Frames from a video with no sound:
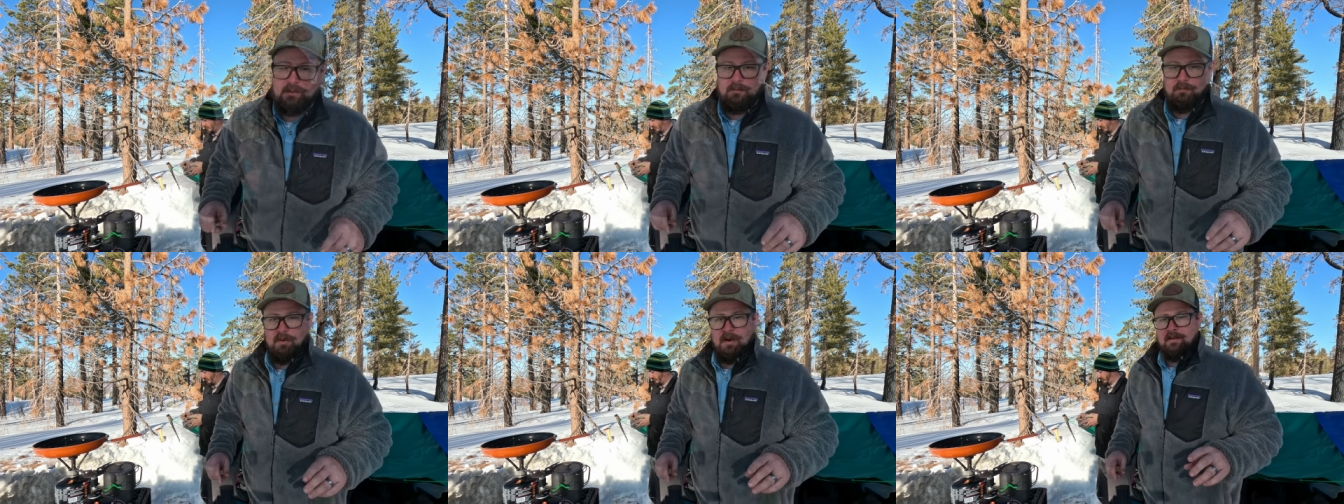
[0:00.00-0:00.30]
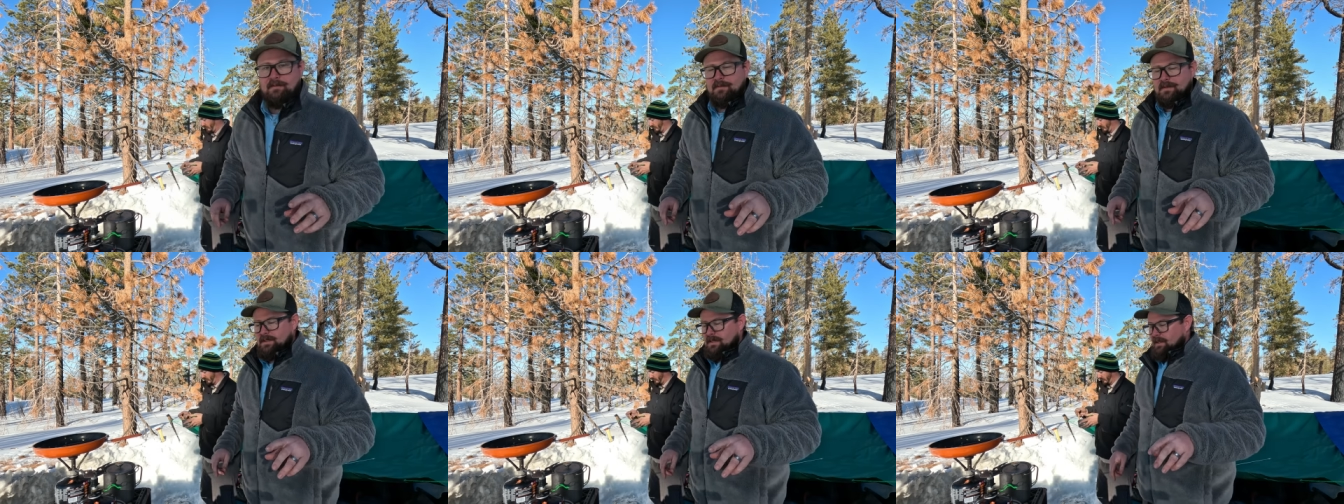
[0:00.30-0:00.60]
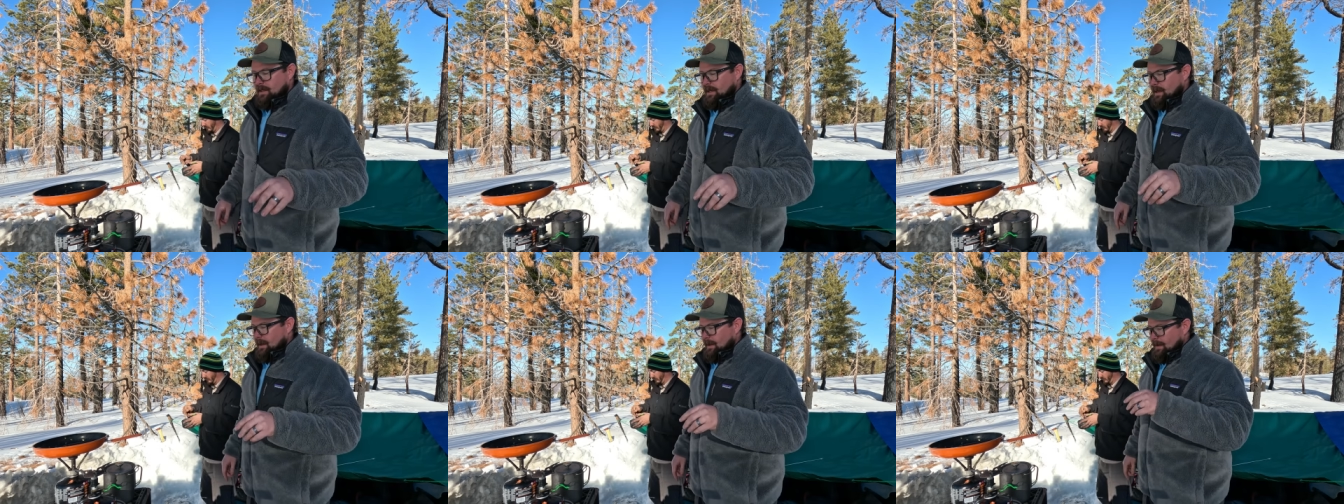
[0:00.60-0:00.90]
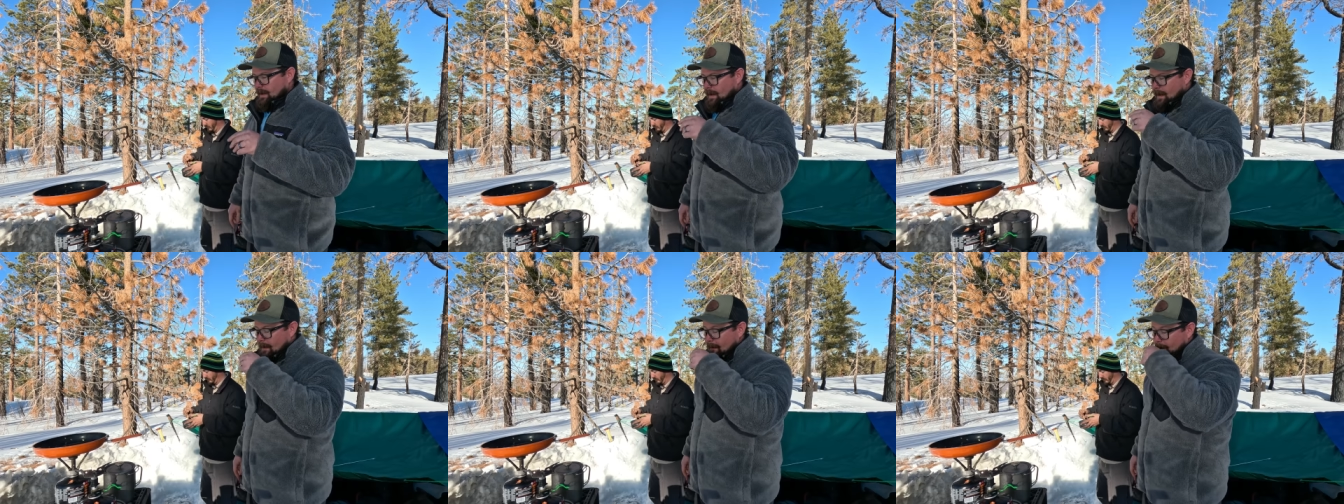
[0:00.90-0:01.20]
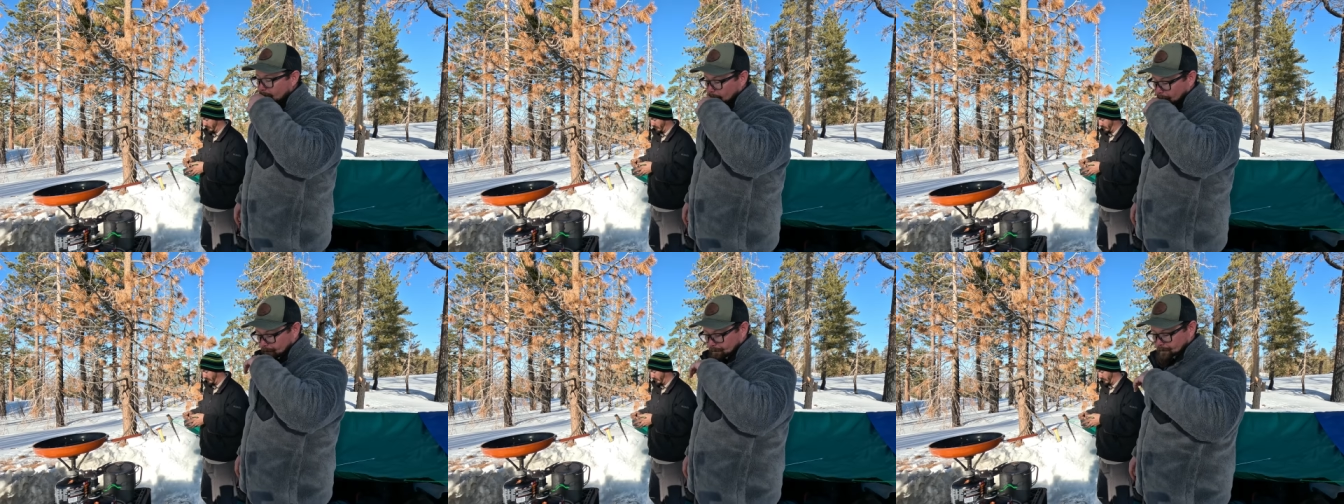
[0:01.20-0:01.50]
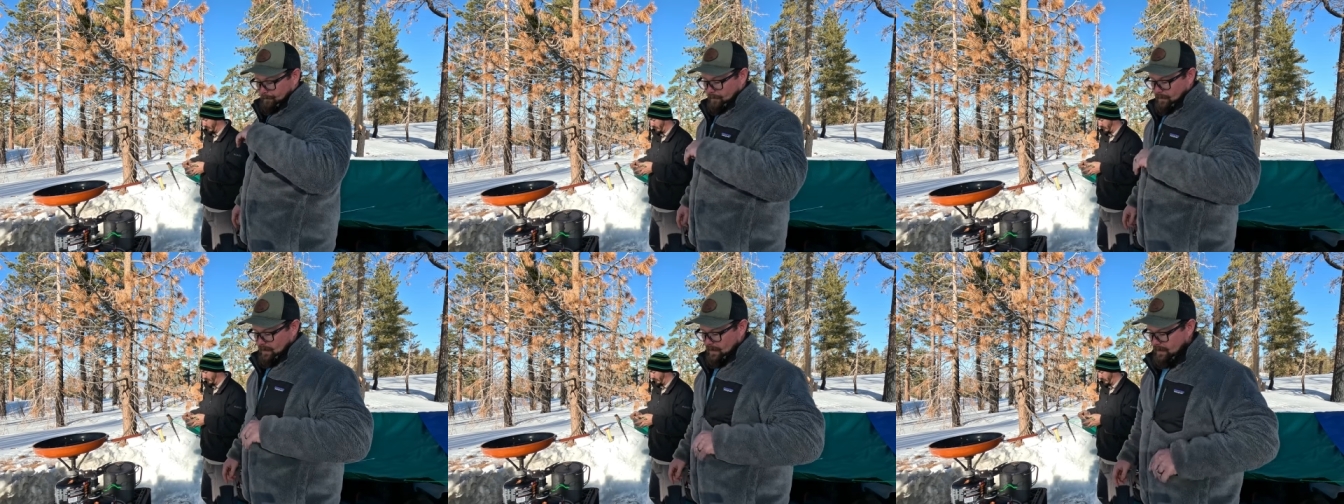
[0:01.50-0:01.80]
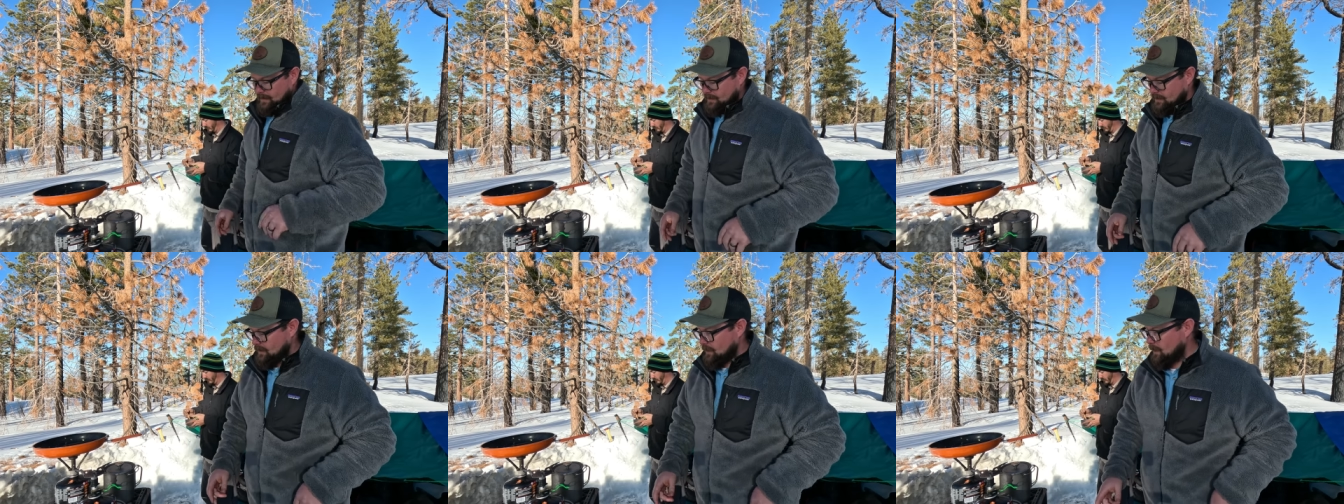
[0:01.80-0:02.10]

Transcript: So breakfast today is